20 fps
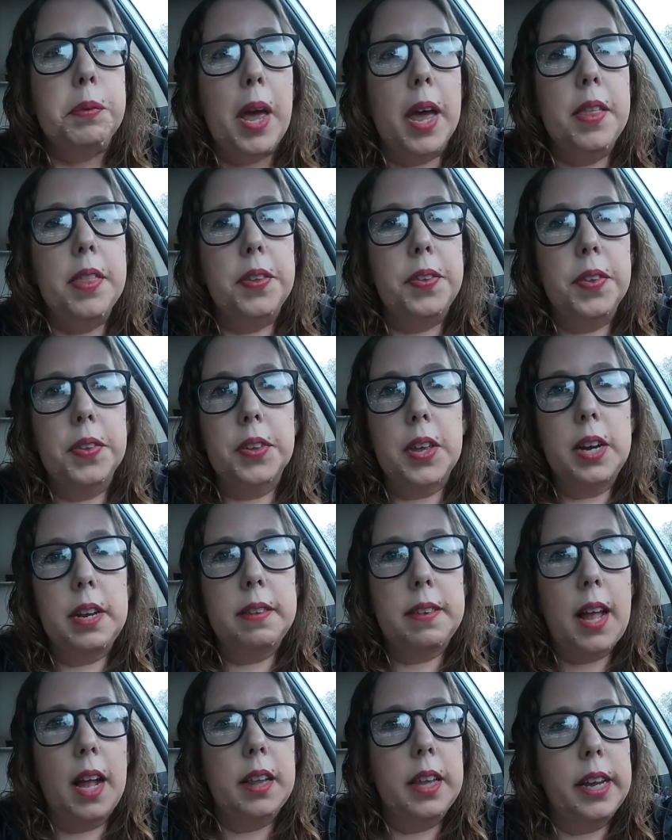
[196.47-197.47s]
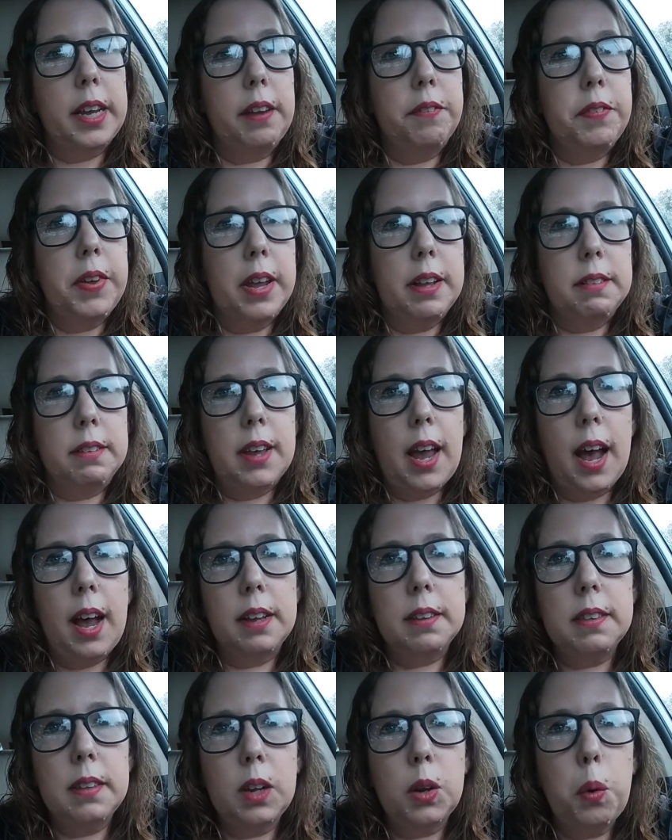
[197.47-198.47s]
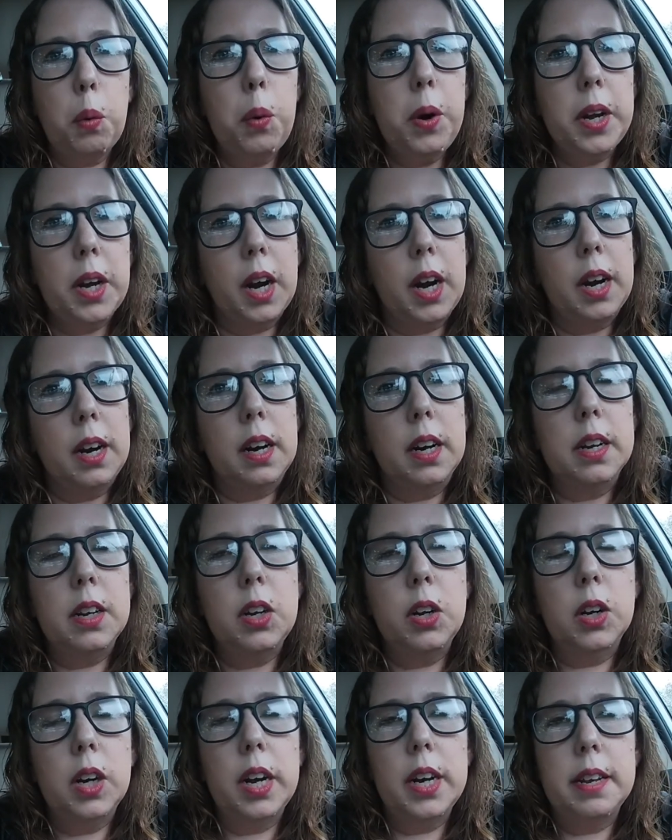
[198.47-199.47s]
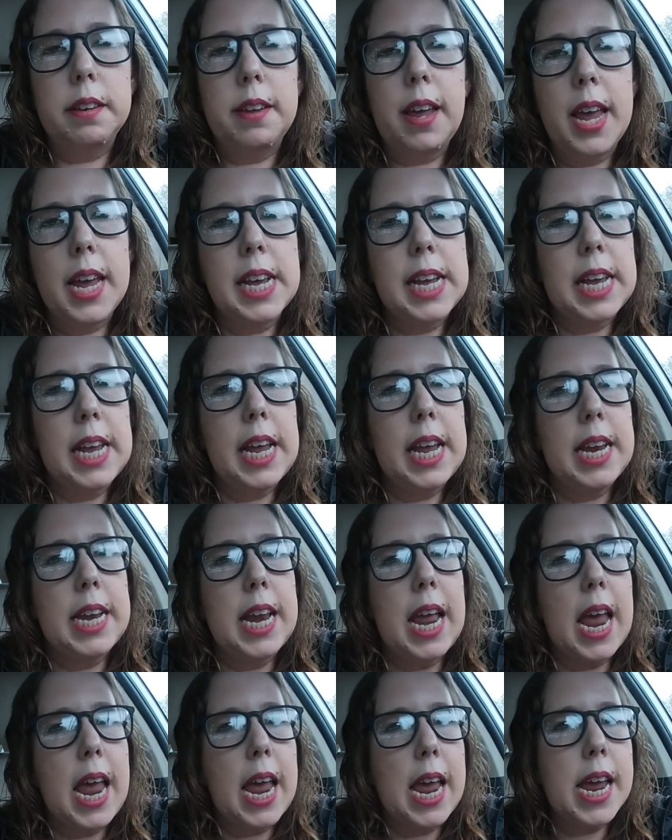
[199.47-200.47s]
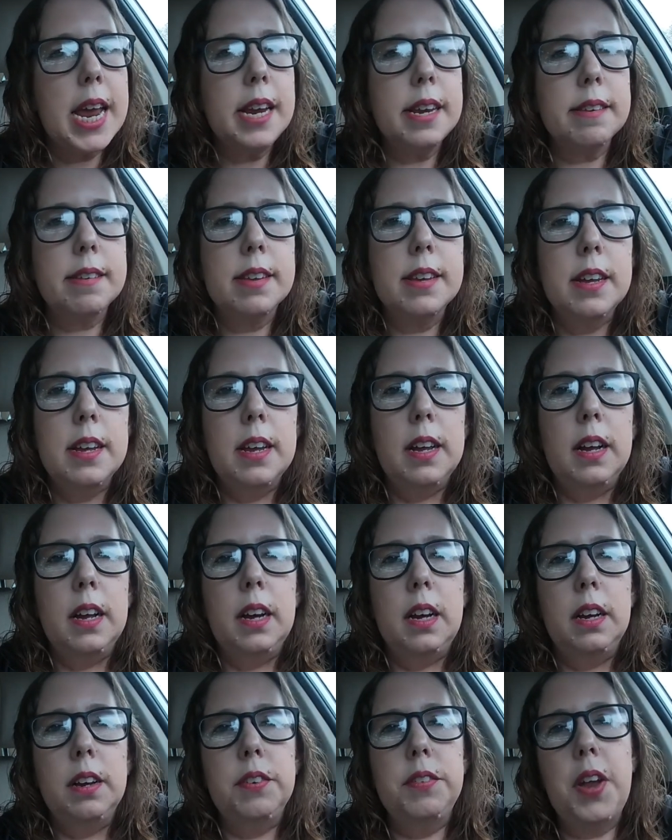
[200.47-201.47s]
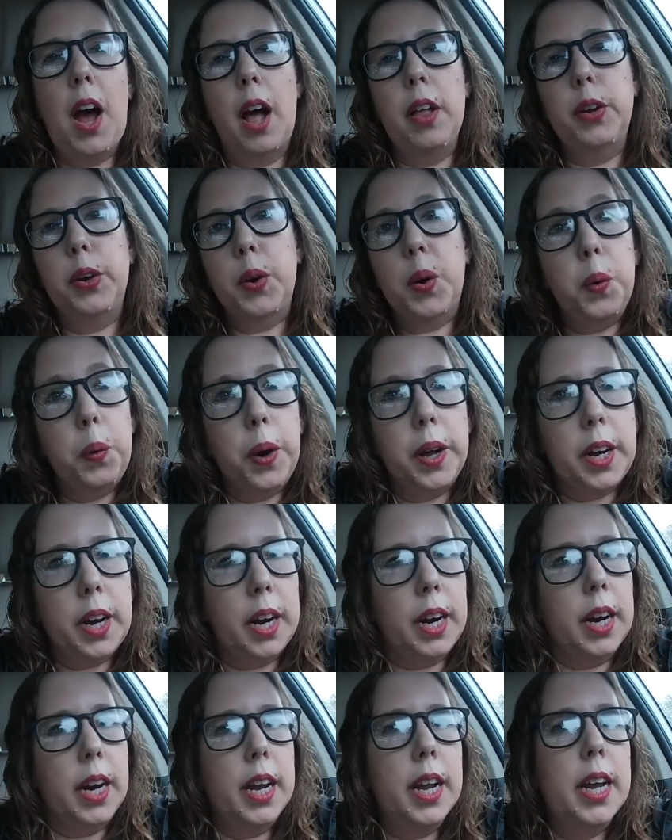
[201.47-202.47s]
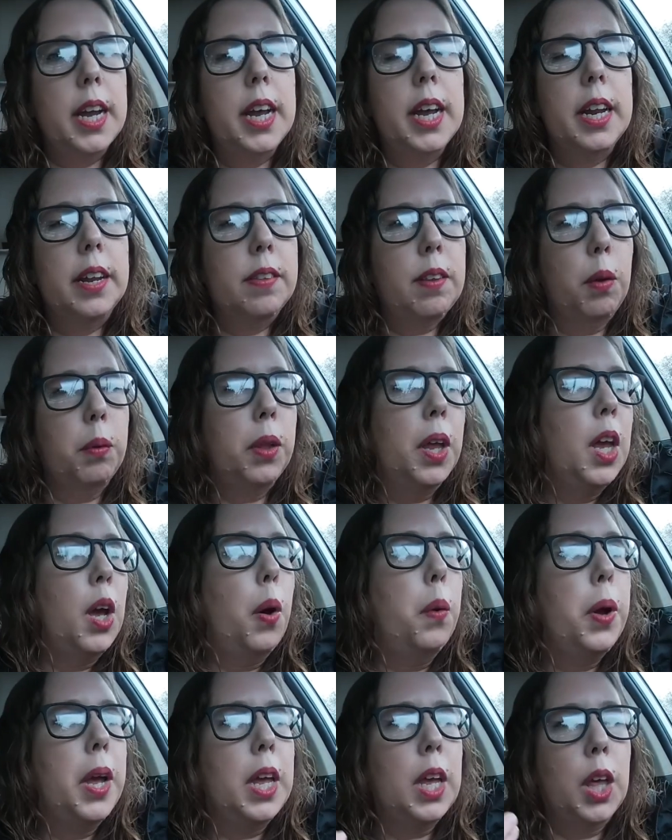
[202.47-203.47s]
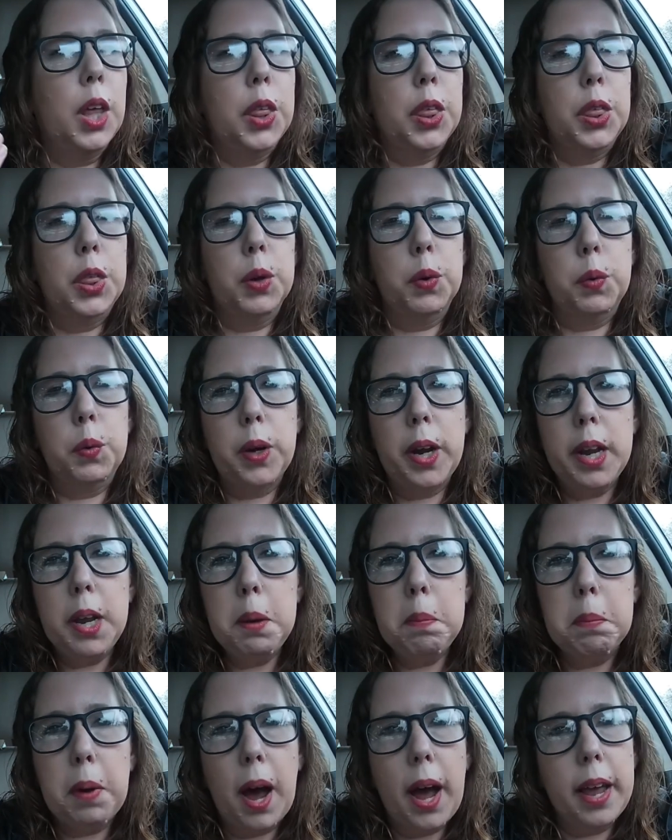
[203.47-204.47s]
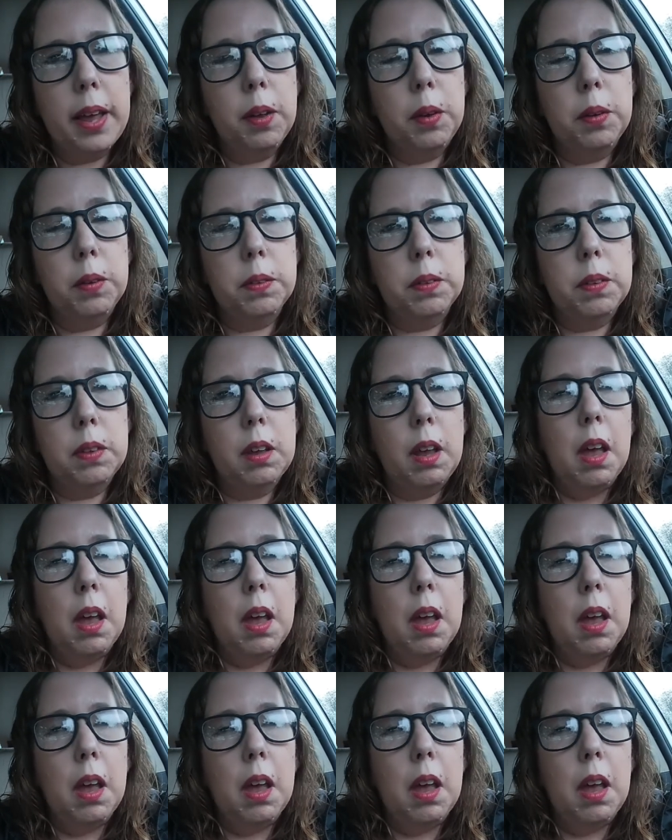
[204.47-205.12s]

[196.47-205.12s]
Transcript: and this is gonna sound like a fantastic order you're gonna take an eight dollar order it's only going three miles